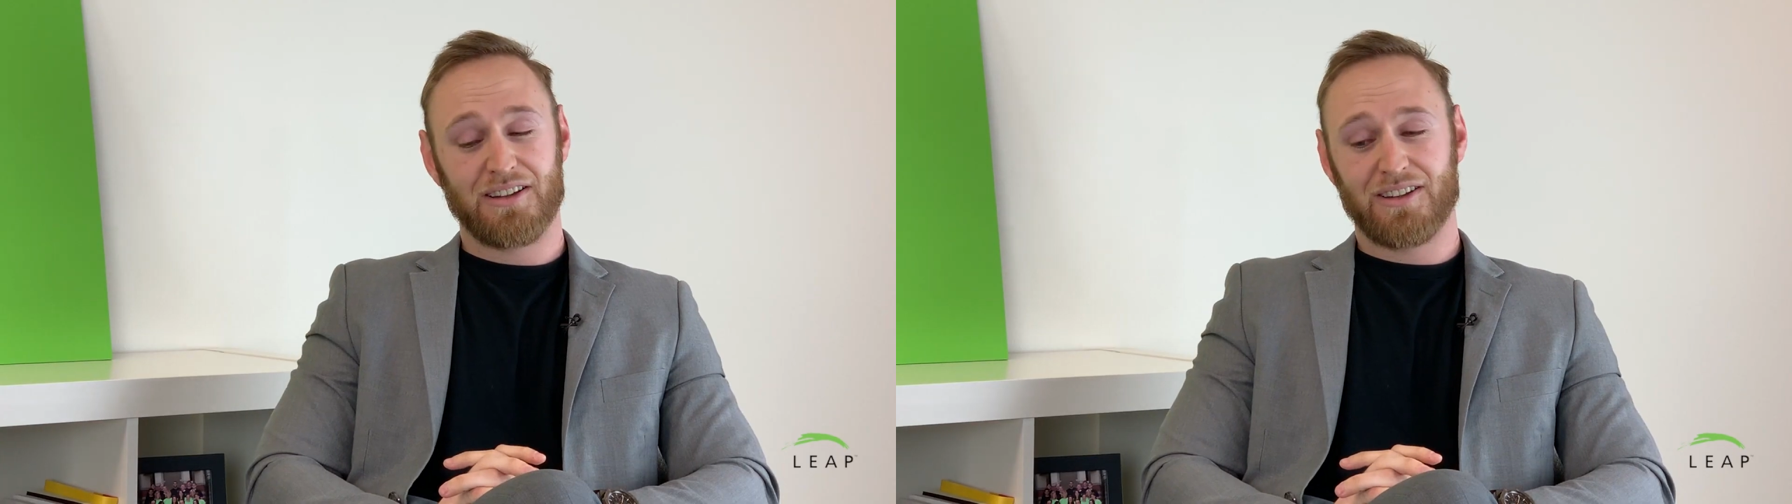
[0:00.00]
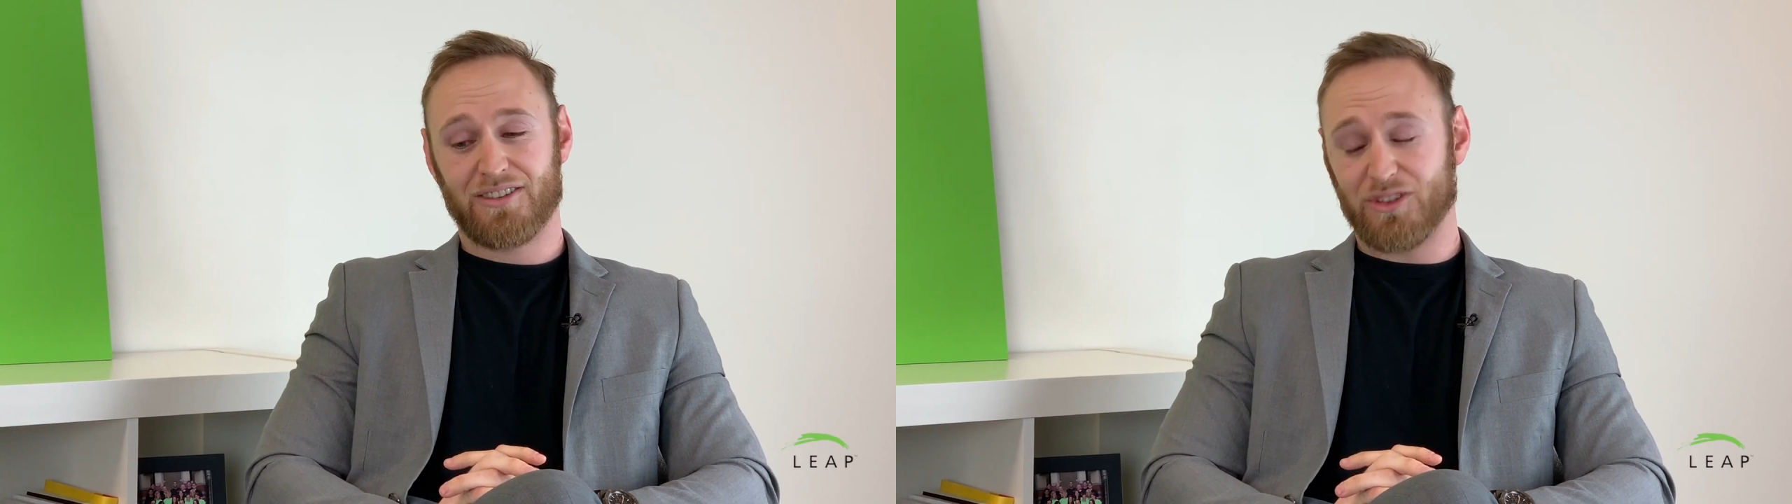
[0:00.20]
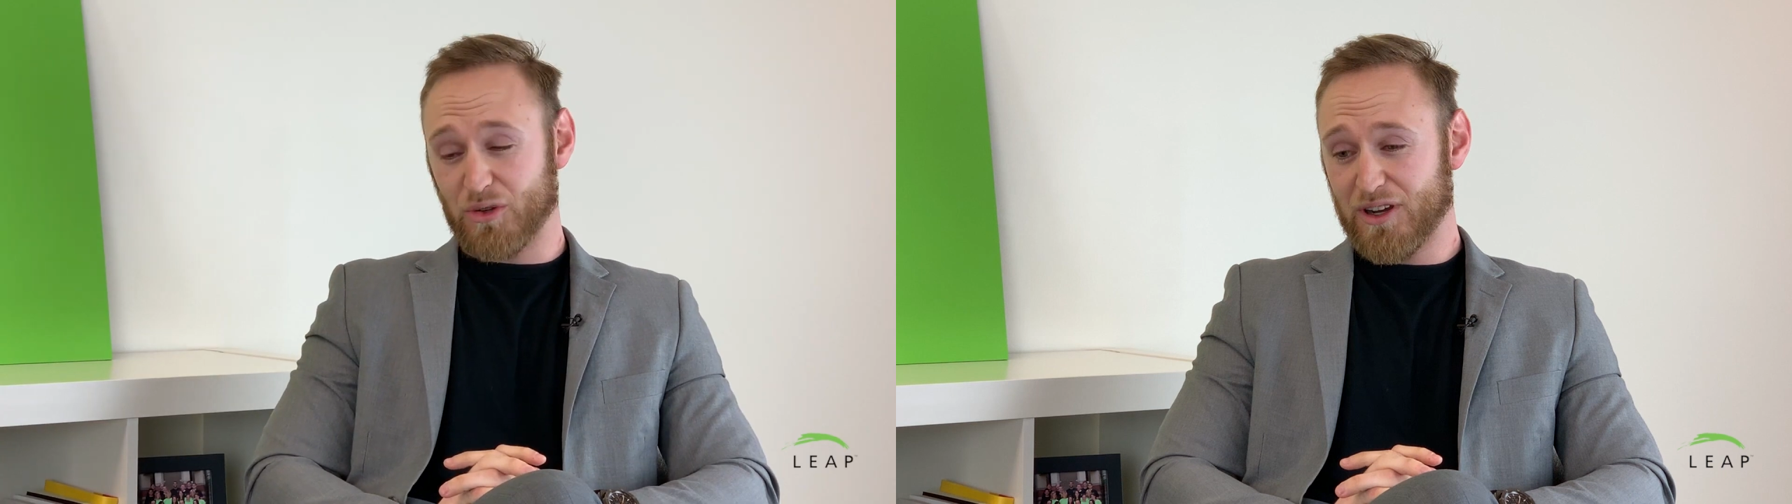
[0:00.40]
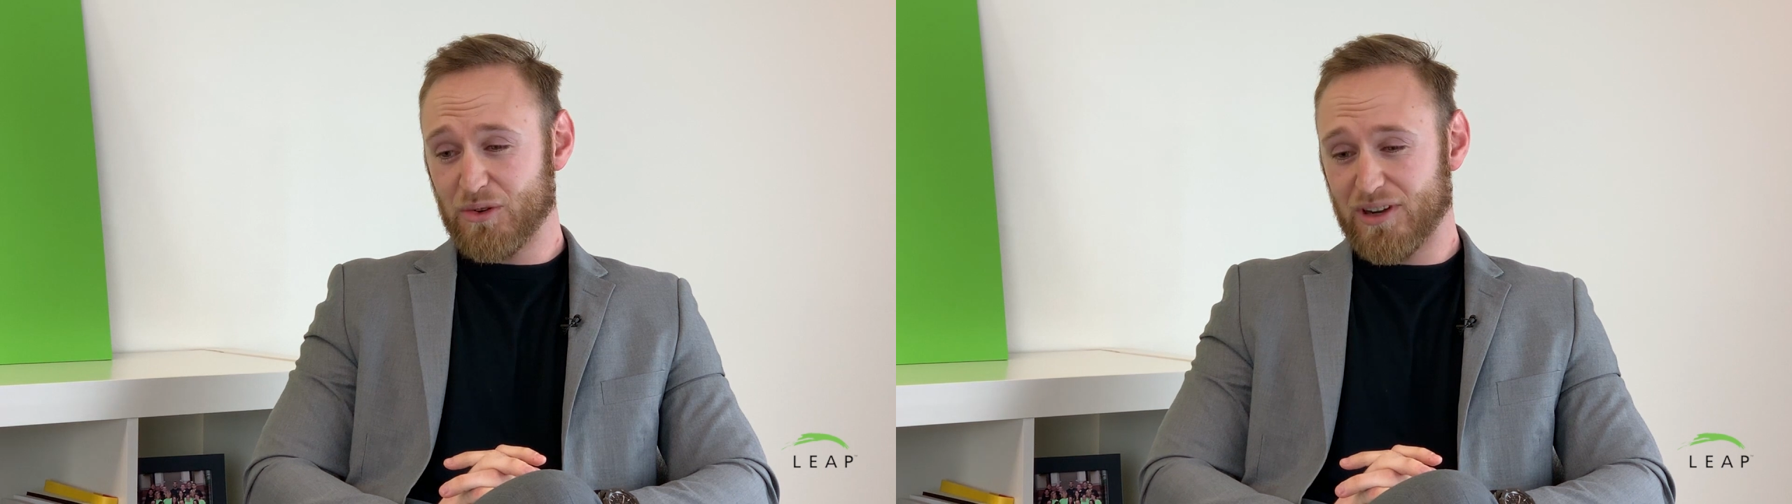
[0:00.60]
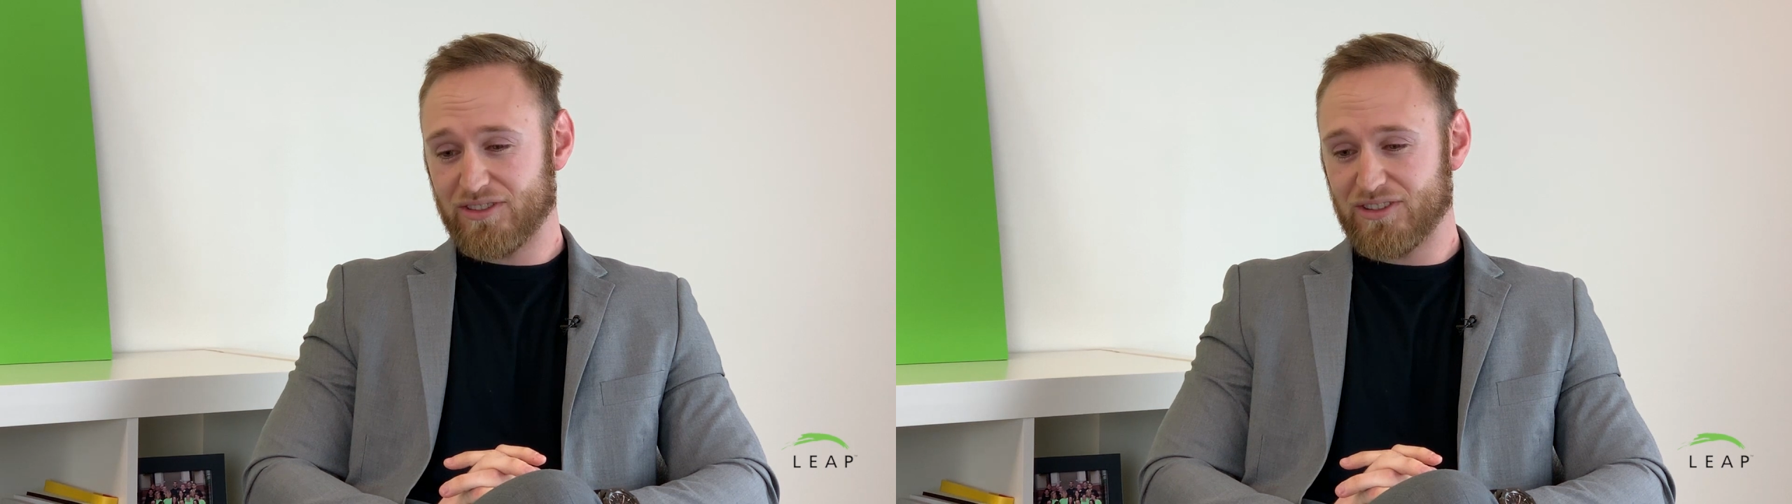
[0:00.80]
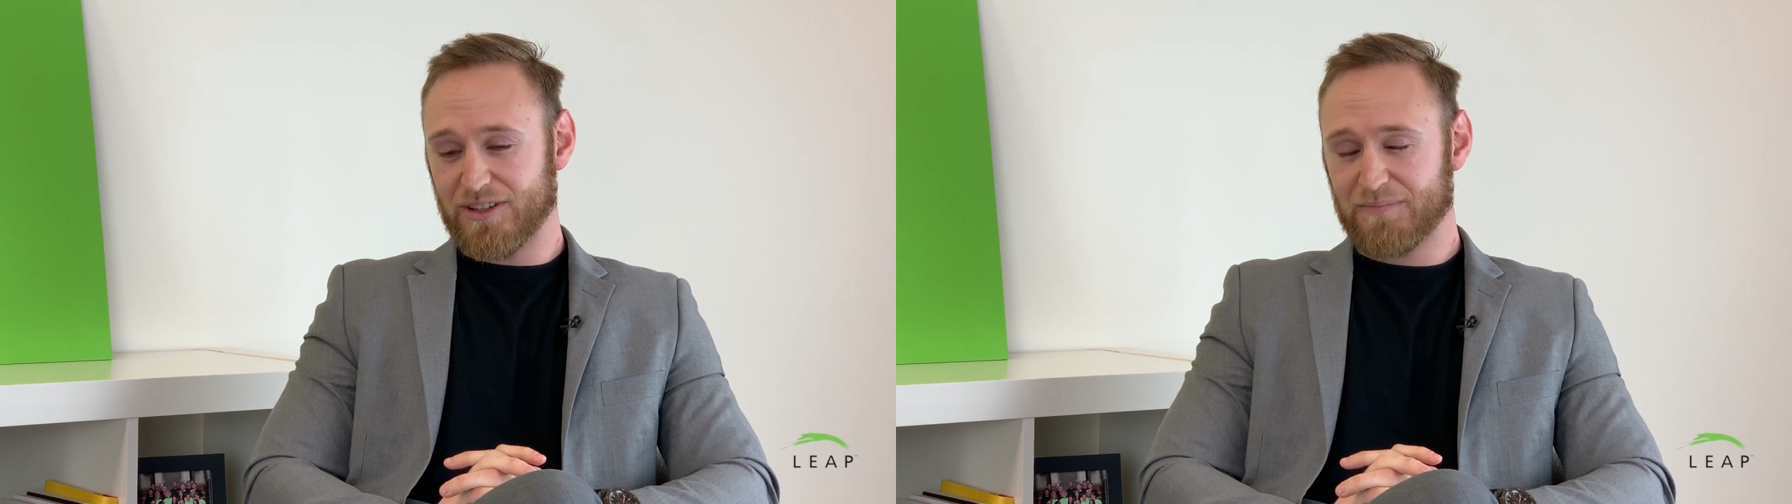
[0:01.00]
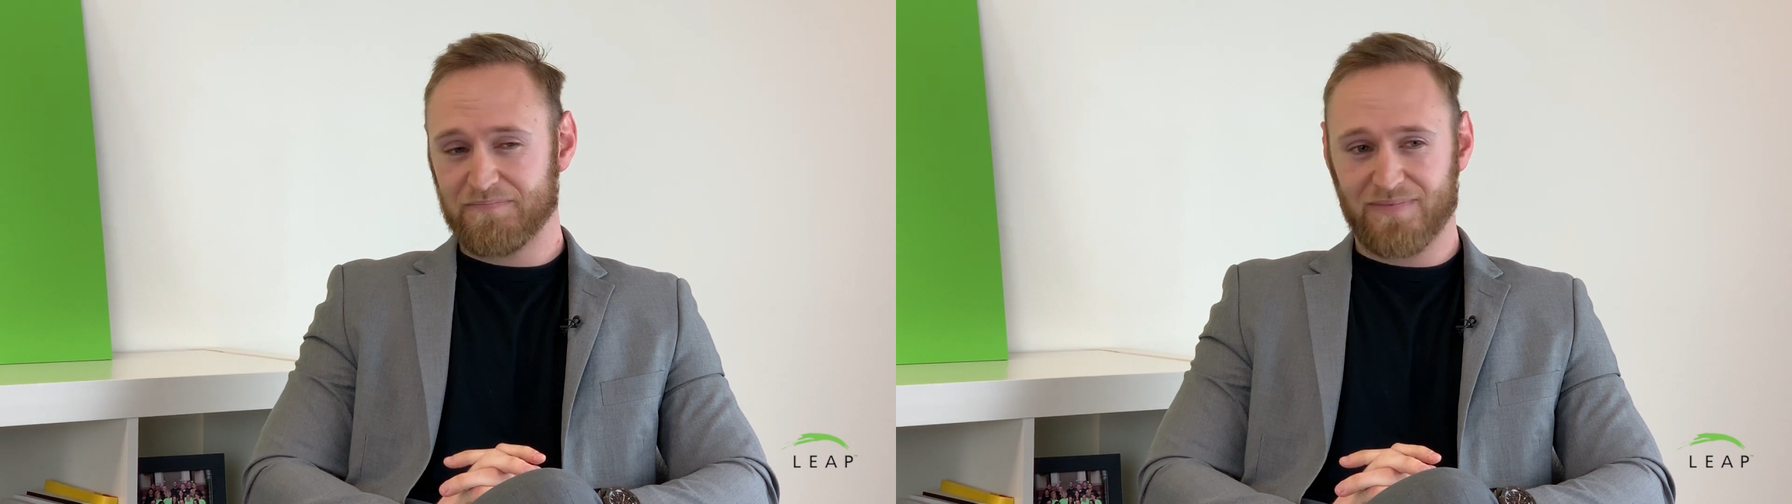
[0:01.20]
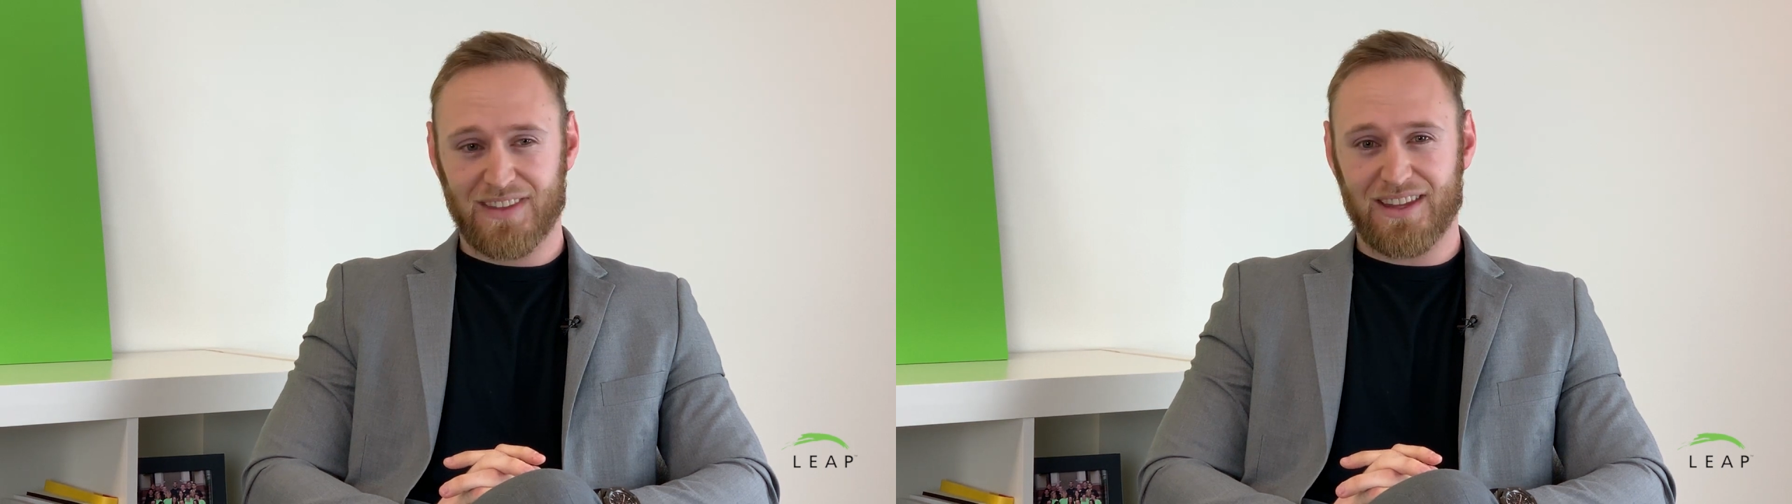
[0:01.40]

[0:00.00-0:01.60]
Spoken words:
It's a great question.